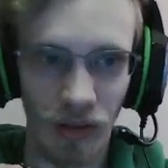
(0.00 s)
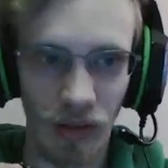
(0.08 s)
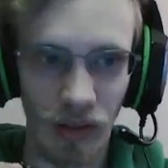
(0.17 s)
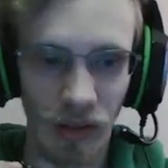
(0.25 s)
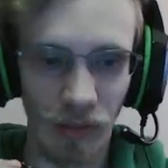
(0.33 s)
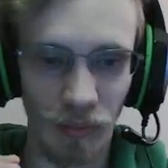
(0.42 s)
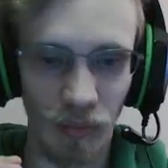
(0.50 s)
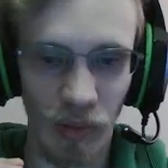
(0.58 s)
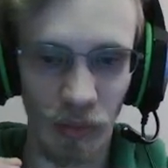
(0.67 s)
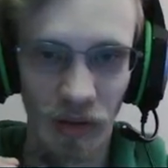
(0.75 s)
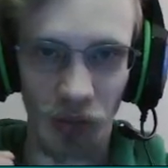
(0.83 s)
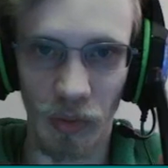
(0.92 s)

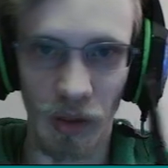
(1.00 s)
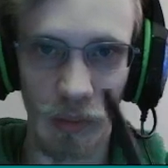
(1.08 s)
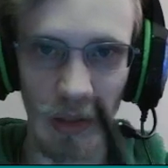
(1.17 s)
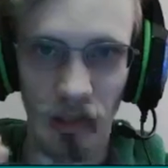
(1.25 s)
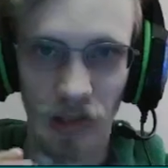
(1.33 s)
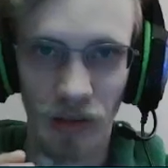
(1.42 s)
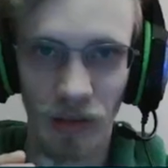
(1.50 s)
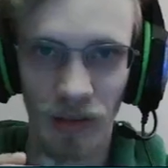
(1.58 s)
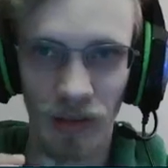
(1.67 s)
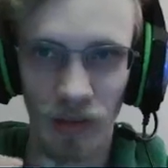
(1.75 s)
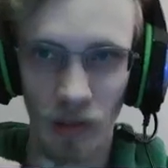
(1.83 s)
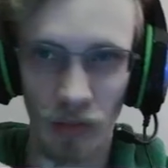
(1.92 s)
probably the permanent,
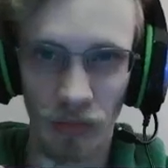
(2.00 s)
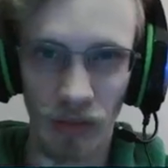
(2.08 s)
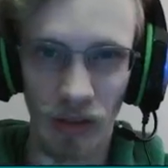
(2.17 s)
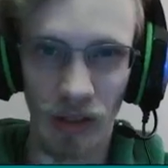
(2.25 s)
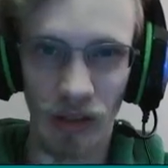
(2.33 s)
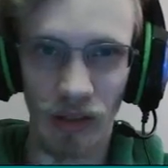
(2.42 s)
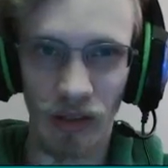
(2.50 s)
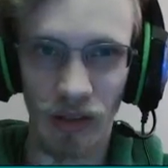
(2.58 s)
hopefully,